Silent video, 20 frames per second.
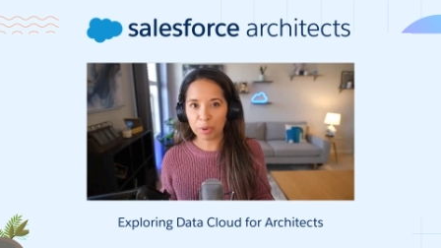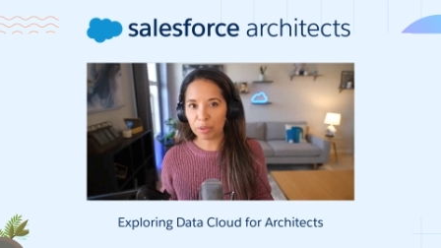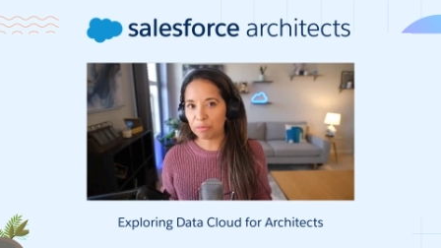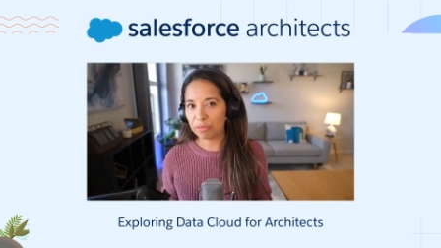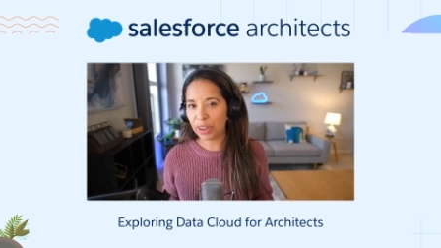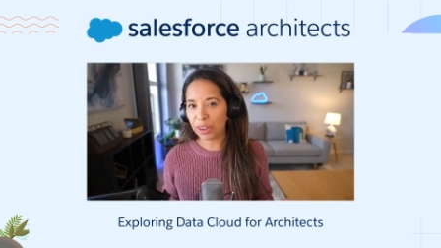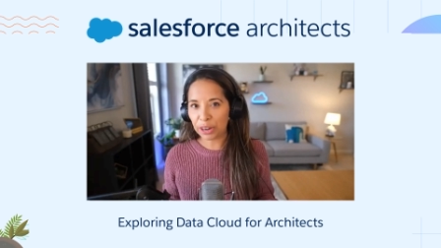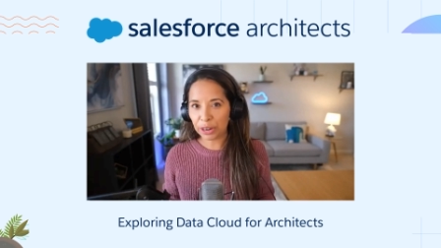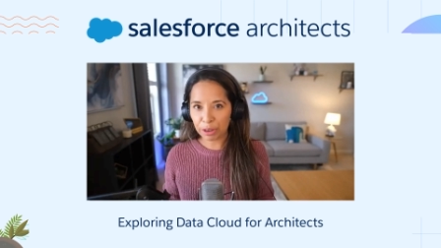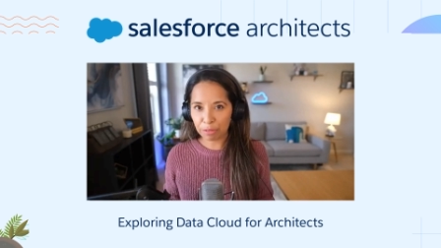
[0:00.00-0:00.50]
are
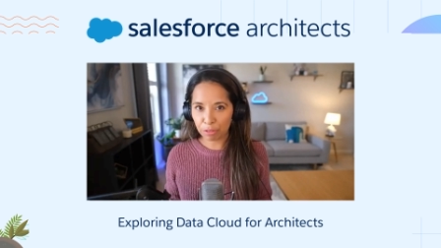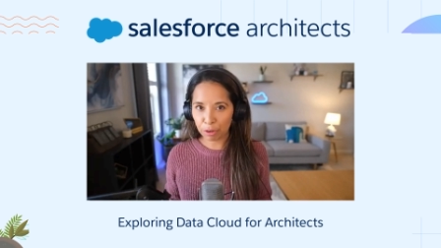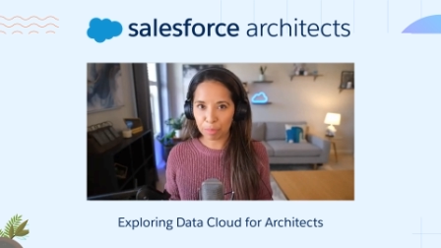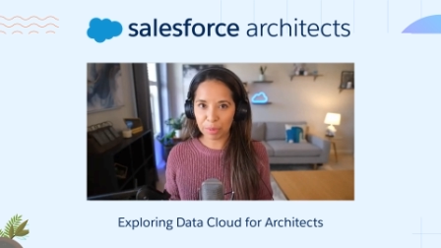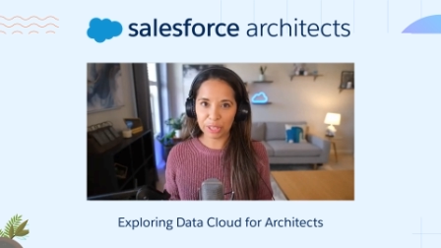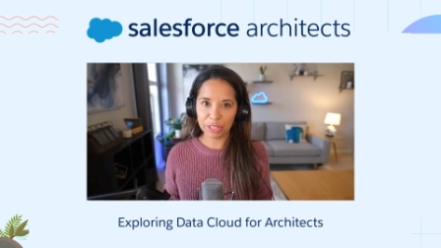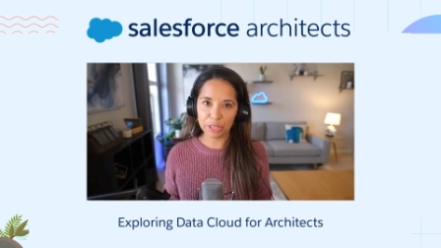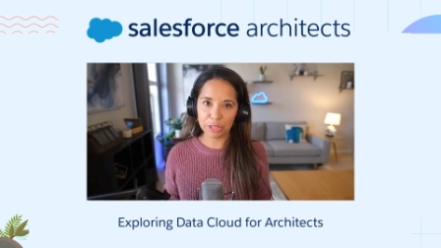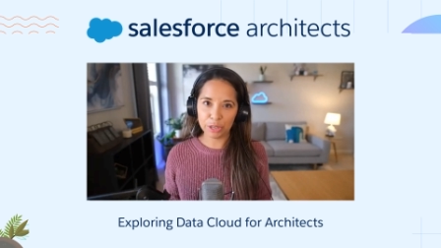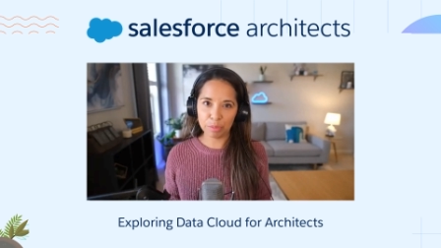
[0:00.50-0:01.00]
very
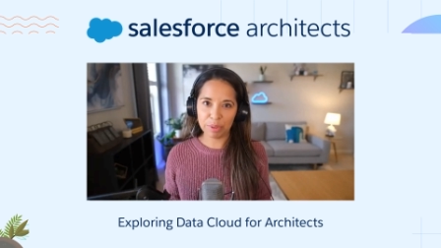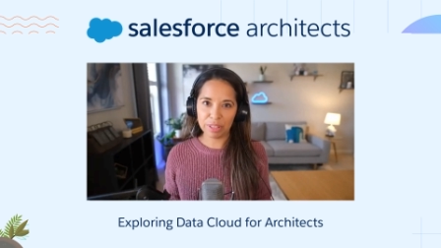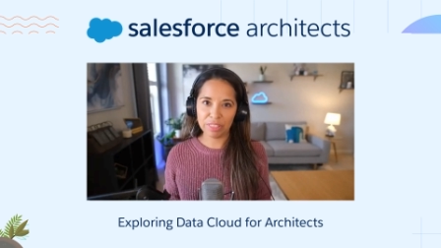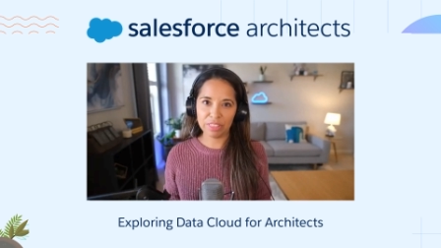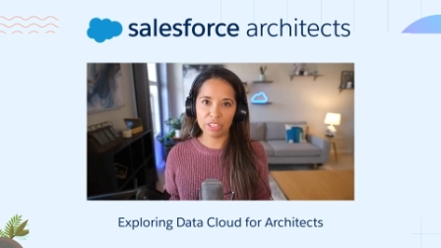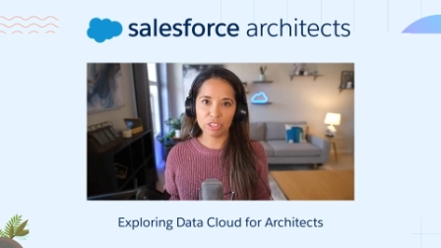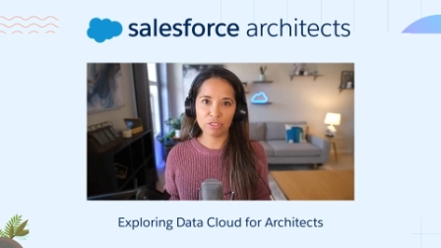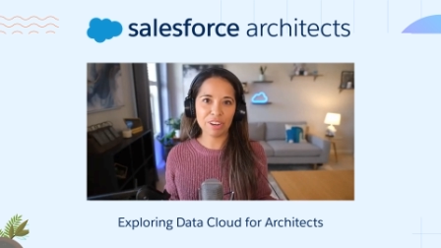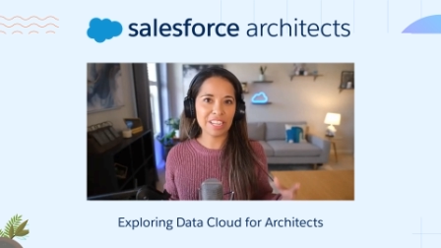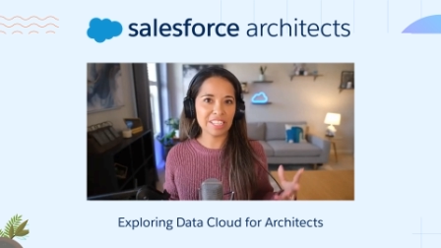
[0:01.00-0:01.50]
familiar with
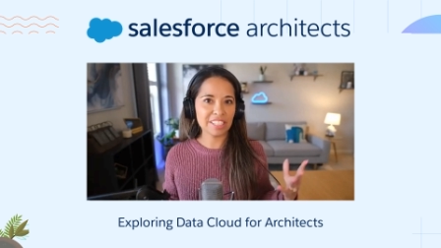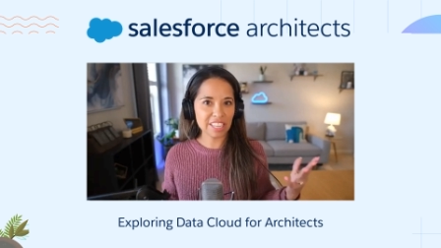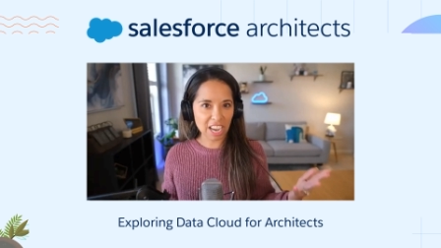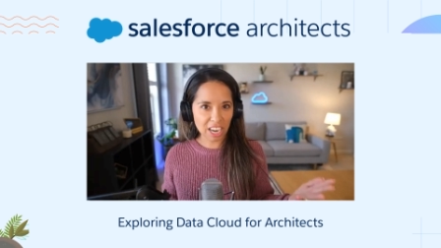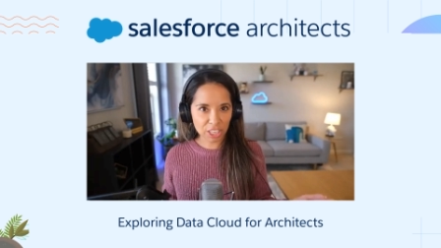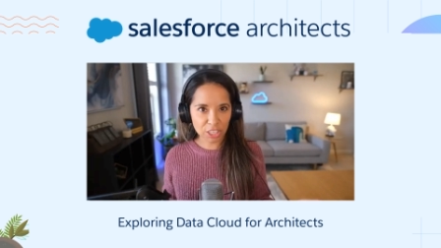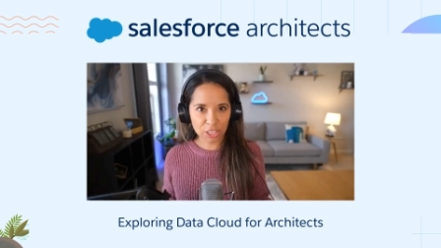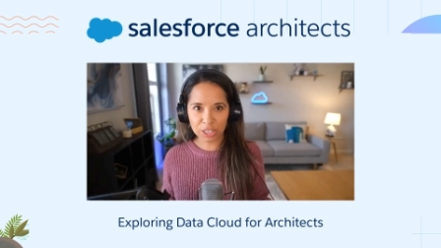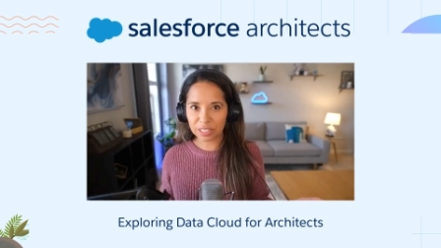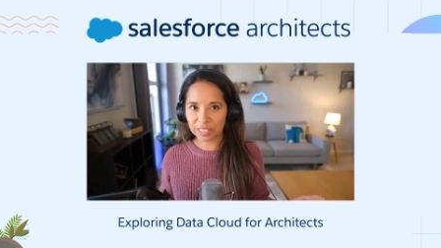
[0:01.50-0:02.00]
the
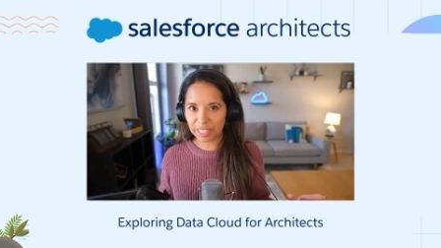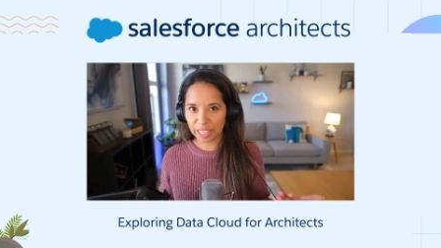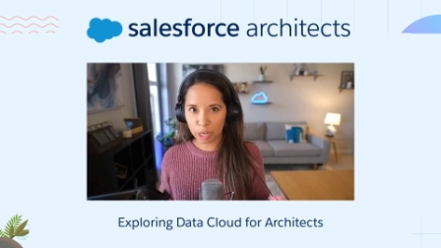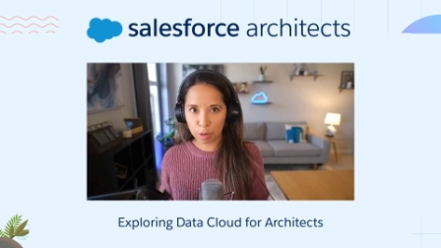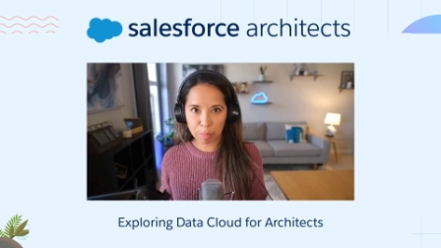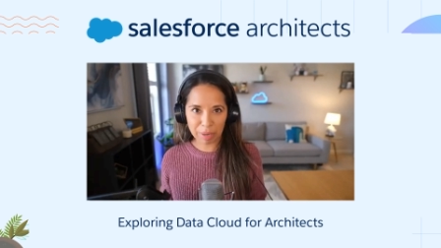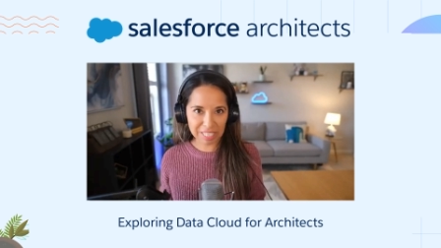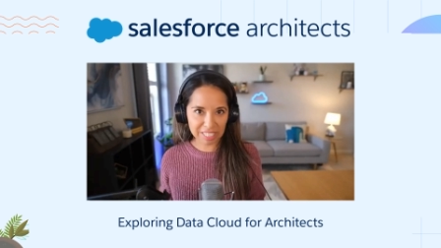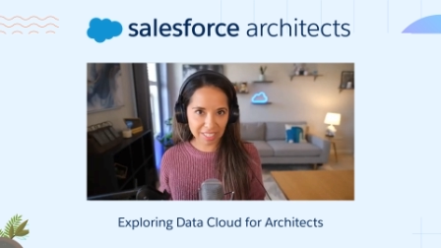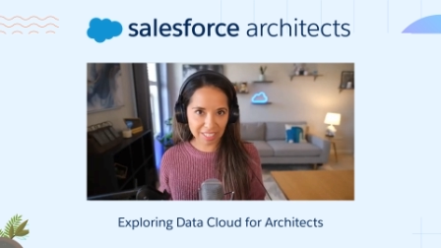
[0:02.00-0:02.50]
transactional
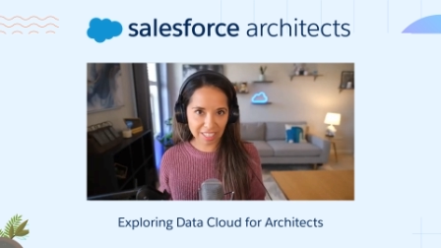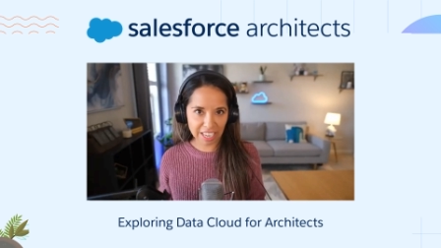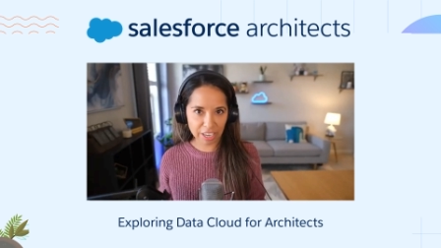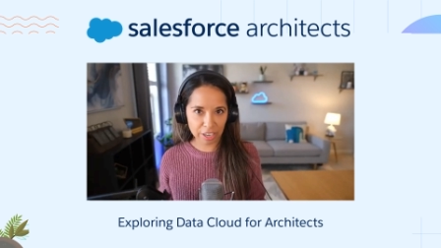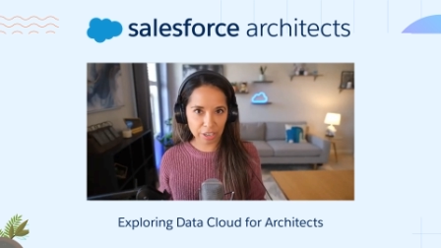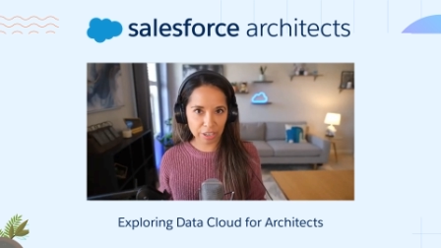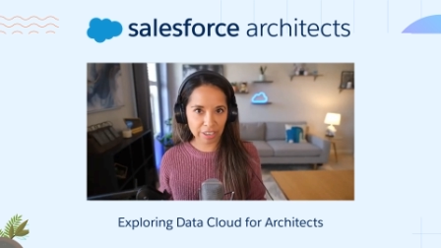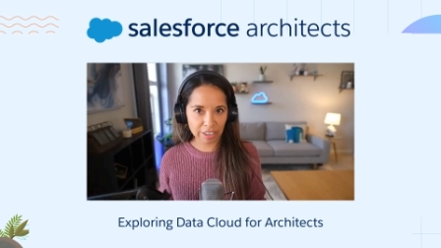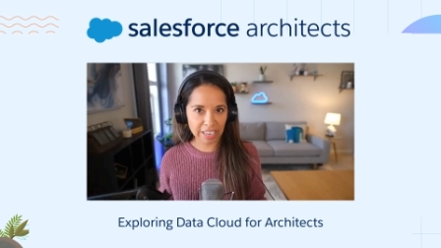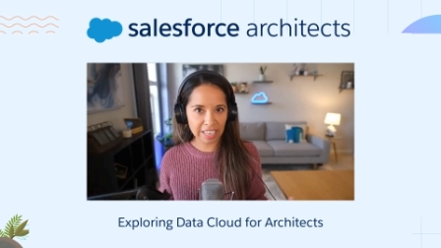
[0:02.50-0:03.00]
database
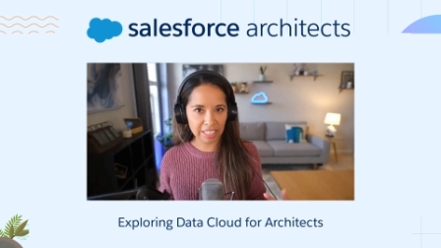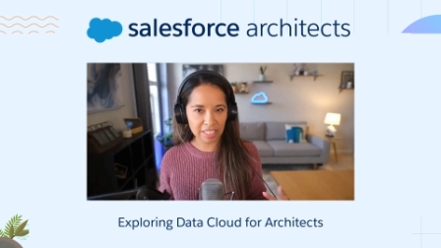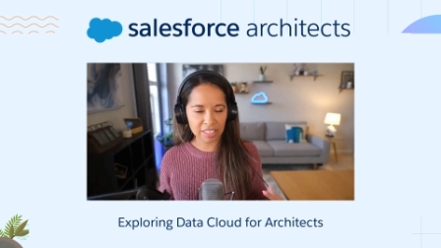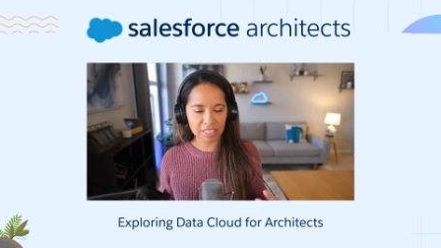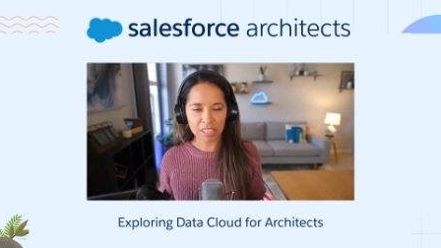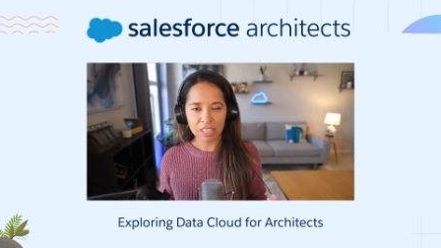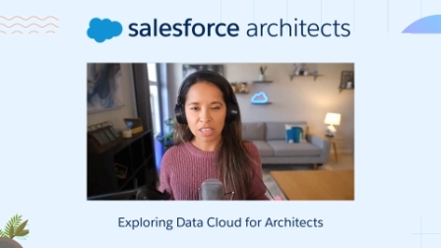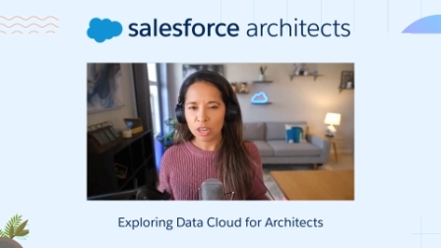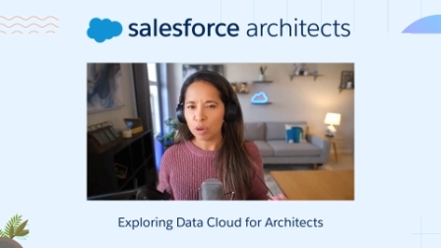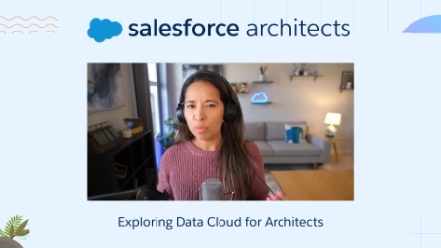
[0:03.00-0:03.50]
layer, and